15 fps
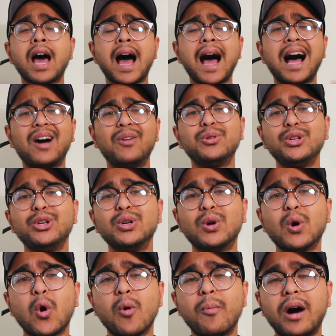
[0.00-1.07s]
How do you
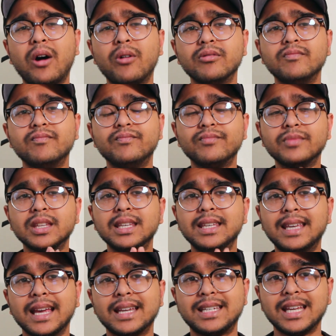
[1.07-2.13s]
go about
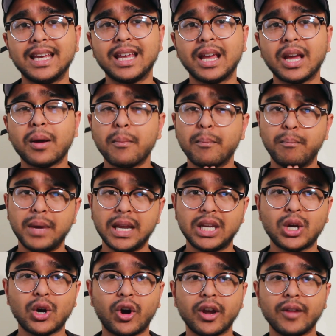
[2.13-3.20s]
getting
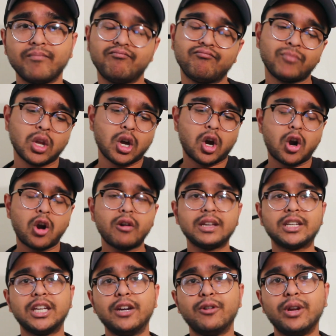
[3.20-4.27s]
Bitcoin or
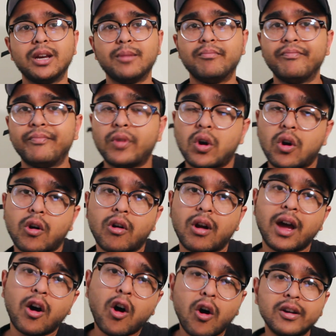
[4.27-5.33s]
Ethereum or
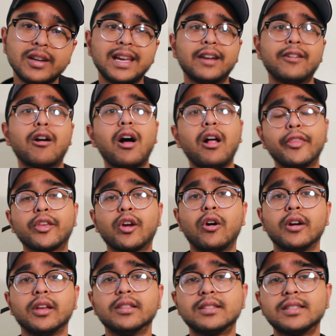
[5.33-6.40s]
all the other
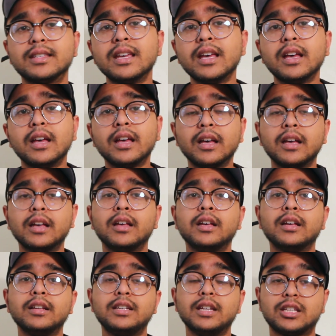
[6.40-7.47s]
altcoins?
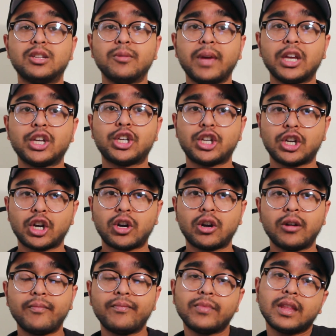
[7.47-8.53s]
Just to make
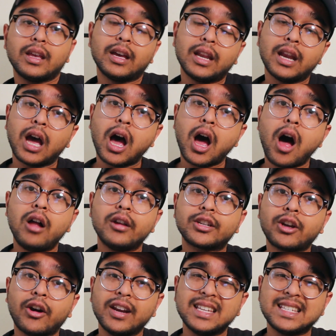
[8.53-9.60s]
sure, an
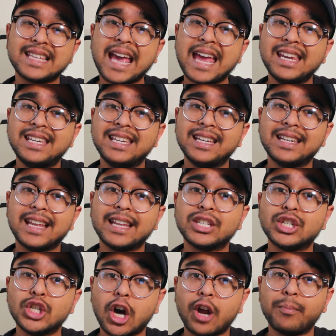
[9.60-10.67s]
altcoin is anything that
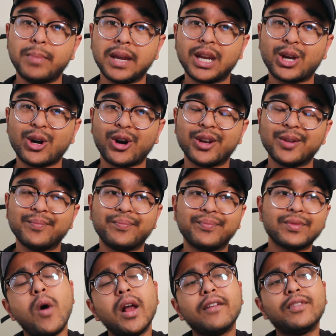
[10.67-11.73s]
is not
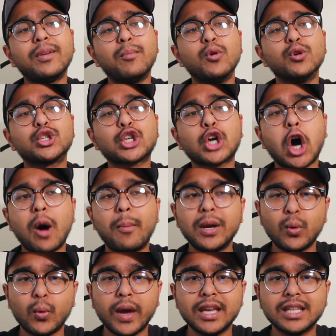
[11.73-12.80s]
Bitcoin. One of the most
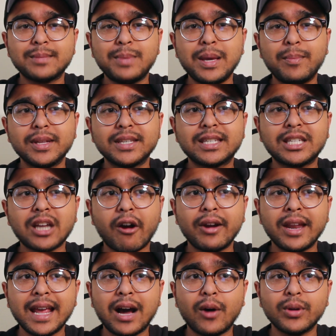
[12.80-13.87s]
common ways people
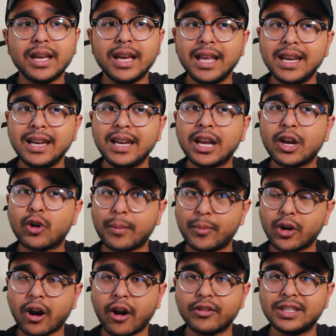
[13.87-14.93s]
starting out in
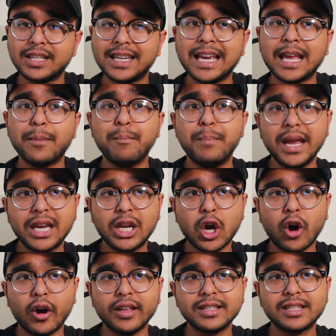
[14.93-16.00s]
cryptocurrency get
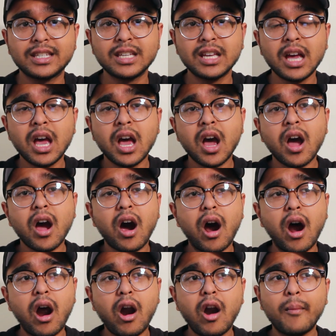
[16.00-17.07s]
Bitcoins
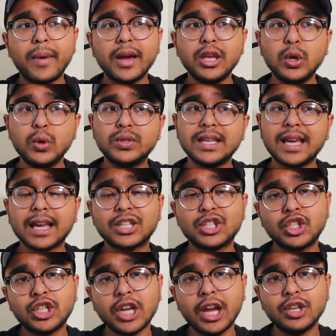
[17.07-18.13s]
are by using
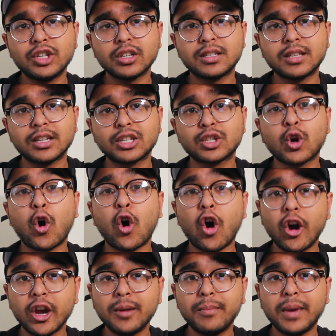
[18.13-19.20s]
exchanges such as
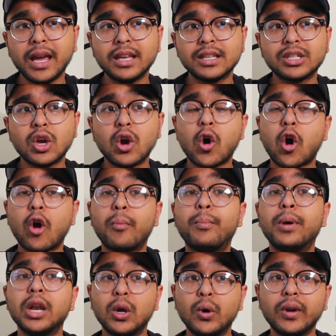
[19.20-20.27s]
Coinbase or
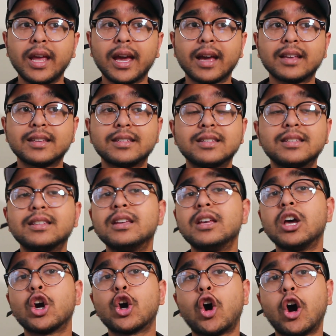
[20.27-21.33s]
Poloniex.
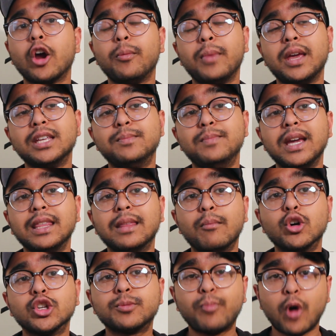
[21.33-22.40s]
Coinbase being the
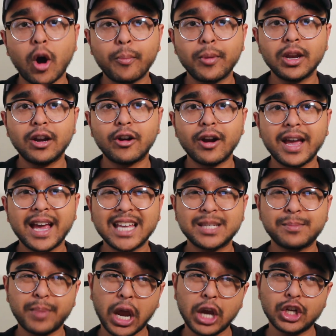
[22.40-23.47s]
most popular,
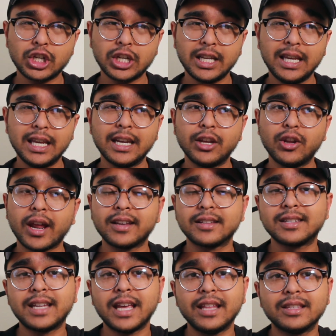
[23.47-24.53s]
especially in the United
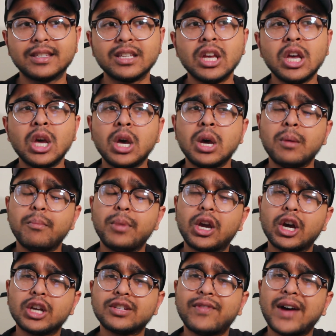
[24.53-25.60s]
States,
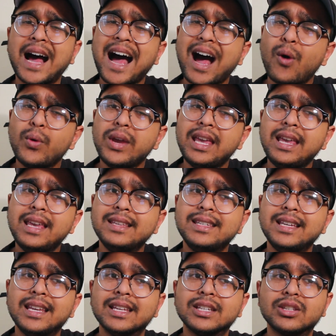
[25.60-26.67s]
because of how
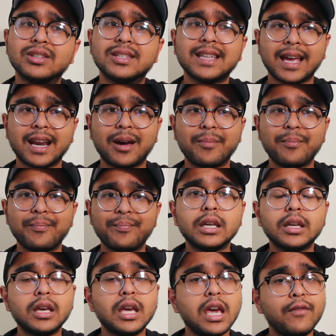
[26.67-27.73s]
easy it is to set up.
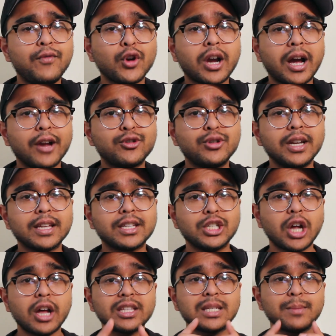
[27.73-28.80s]
If your country does
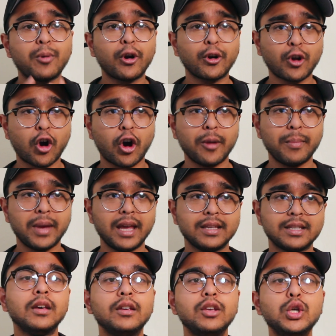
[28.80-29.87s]
not support
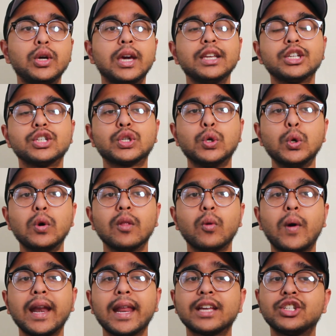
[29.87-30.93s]
Coinbase, you can just Google
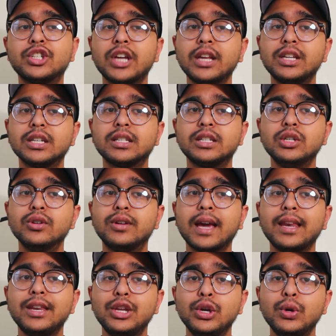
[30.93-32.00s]
what exchanges you
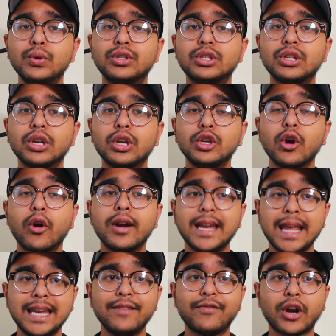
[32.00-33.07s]
can use your
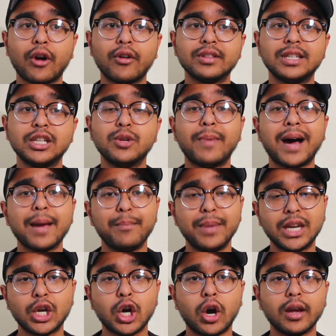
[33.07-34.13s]
native currency to buy
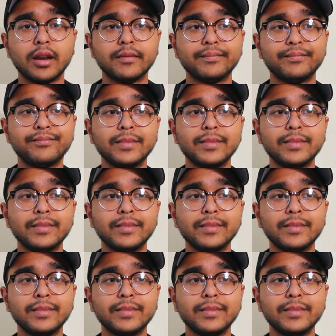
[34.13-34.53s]
Bitcoin.